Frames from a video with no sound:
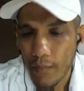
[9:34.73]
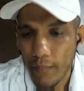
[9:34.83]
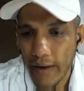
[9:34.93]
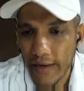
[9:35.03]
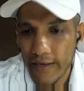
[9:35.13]

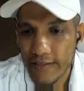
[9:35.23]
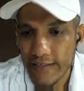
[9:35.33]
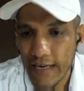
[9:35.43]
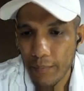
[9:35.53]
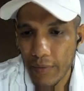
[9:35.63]
minus
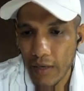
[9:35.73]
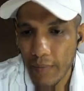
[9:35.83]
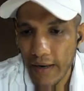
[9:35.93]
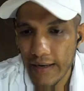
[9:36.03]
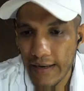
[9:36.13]
del p
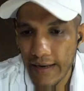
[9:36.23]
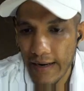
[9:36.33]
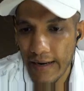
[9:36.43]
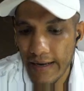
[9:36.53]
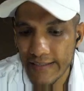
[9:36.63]
by
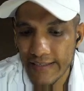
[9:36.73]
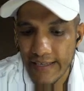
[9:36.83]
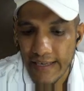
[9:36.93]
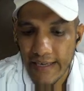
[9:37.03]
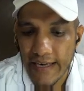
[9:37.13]
del x
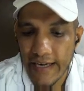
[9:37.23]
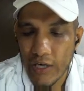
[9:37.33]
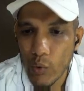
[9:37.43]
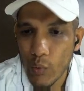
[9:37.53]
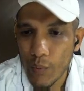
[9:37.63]

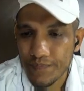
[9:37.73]
into